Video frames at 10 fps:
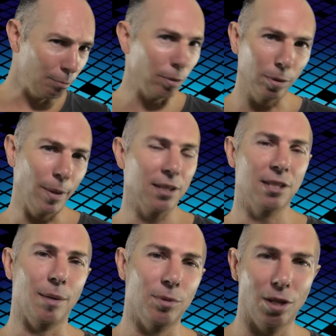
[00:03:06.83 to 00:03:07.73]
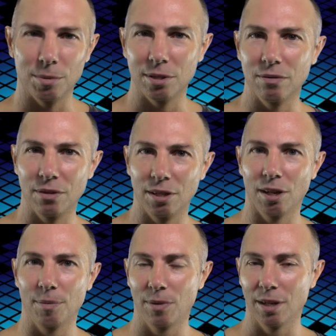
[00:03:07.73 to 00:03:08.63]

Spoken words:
probably about the same time as this video.